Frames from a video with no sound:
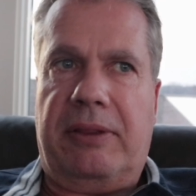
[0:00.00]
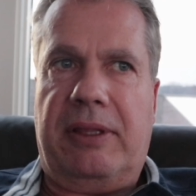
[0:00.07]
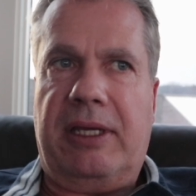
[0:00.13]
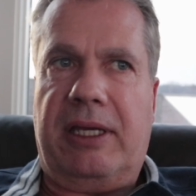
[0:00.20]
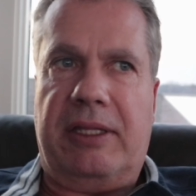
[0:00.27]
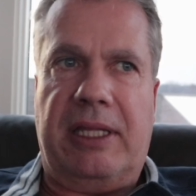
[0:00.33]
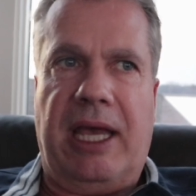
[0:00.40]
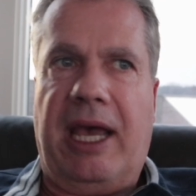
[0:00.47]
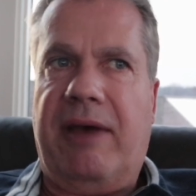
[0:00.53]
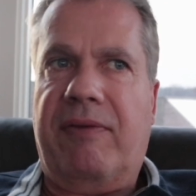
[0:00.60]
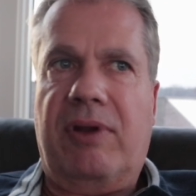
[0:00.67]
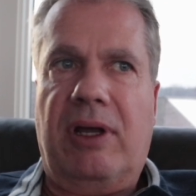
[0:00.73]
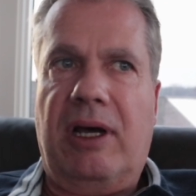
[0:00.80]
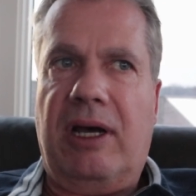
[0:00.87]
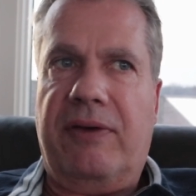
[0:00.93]
think a
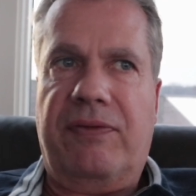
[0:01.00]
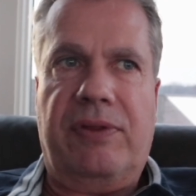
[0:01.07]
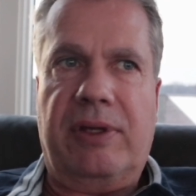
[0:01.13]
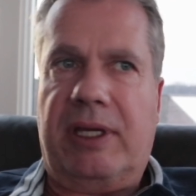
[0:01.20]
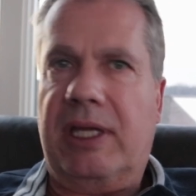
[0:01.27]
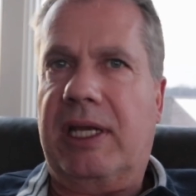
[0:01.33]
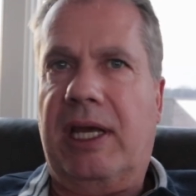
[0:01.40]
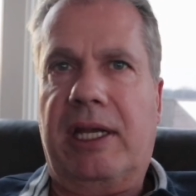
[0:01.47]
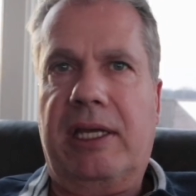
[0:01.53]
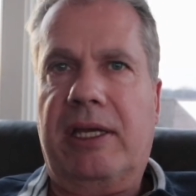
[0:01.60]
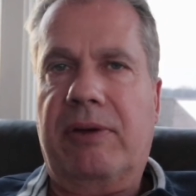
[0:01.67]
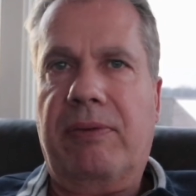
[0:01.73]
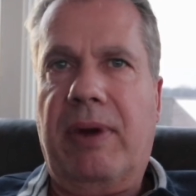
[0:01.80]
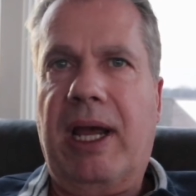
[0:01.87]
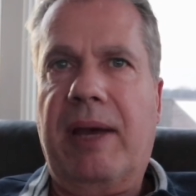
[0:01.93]
Davidoff, the
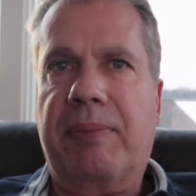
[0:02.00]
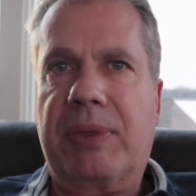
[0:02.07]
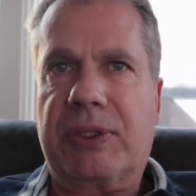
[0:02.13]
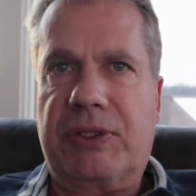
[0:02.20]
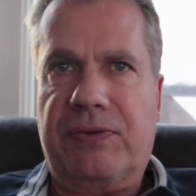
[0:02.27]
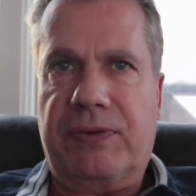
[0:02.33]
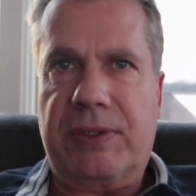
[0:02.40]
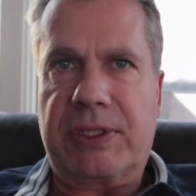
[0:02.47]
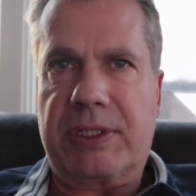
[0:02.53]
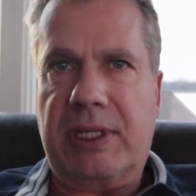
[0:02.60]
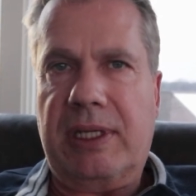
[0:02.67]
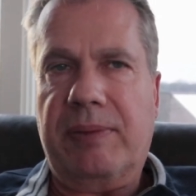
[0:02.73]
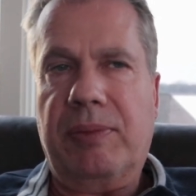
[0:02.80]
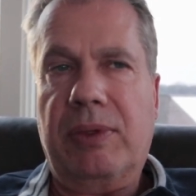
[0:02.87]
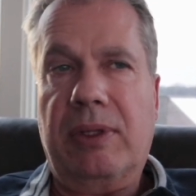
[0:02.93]
Connecticut wrappers, for
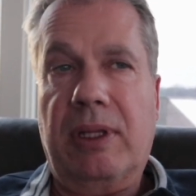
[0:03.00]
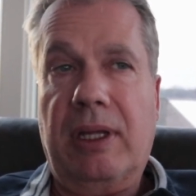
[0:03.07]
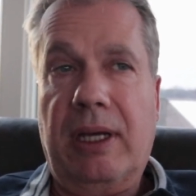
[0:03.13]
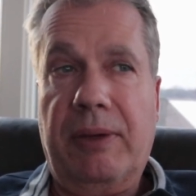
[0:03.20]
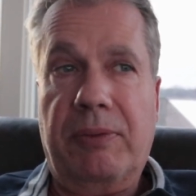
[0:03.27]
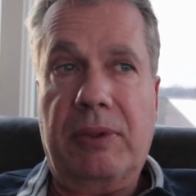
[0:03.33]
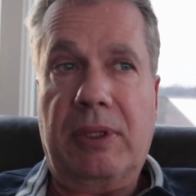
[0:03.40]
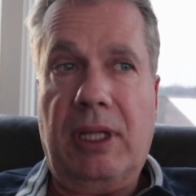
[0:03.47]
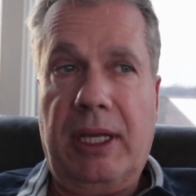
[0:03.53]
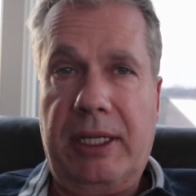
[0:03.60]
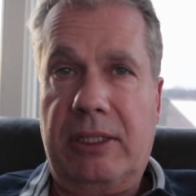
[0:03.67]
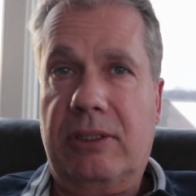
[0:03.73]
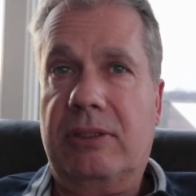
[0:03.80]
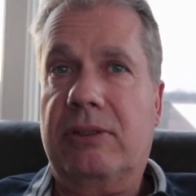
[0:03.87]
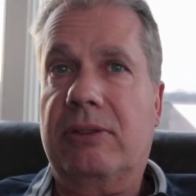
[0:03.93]
example, I would
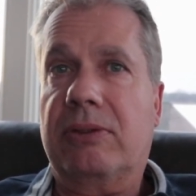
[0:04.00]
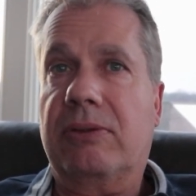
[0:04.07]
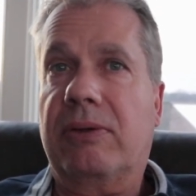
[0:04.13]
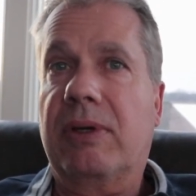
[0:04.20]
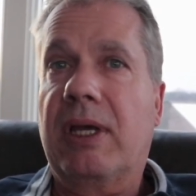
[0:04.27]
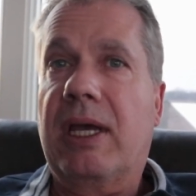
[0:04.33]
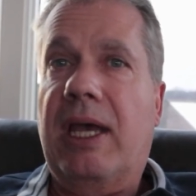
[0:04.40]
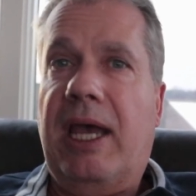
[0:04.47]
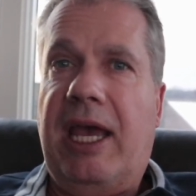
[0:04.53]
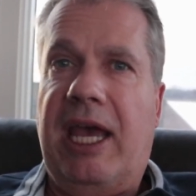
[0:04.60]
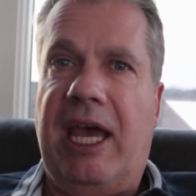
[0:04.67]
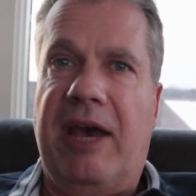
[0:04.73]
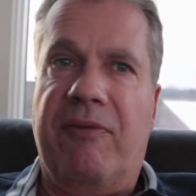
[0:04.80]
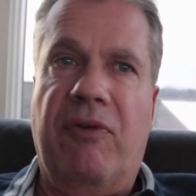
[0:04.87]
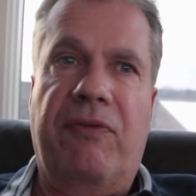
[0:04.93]
like to
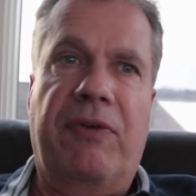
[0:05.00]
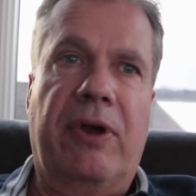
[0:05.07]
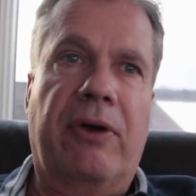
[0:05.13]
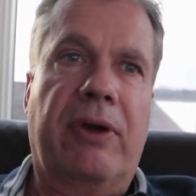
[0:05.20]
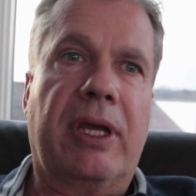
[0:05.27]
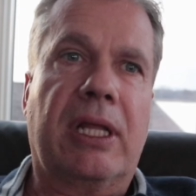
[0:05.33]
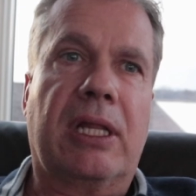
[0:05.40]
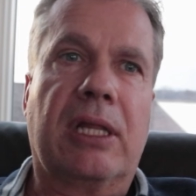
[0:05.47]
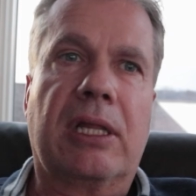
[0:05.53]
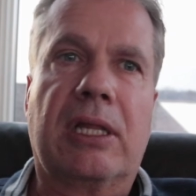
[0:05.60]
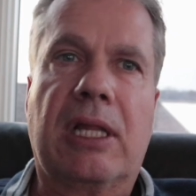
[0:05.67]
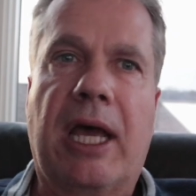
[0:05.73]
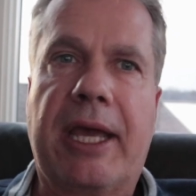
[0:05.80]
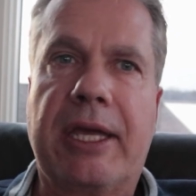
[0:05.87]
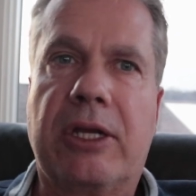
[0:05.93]
have a very
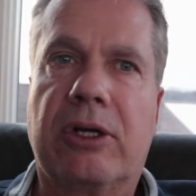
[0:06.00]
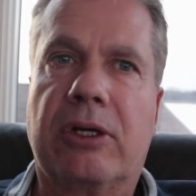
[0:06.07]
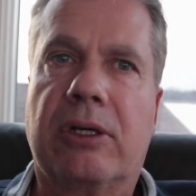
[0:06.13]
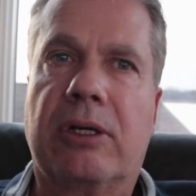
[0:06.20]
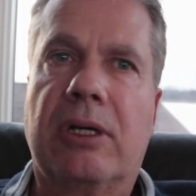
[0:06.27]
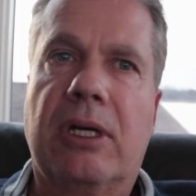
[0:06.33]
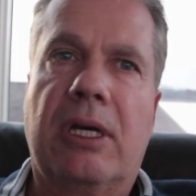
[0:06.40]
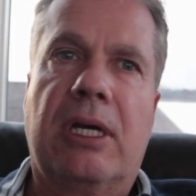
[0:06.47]
lighter,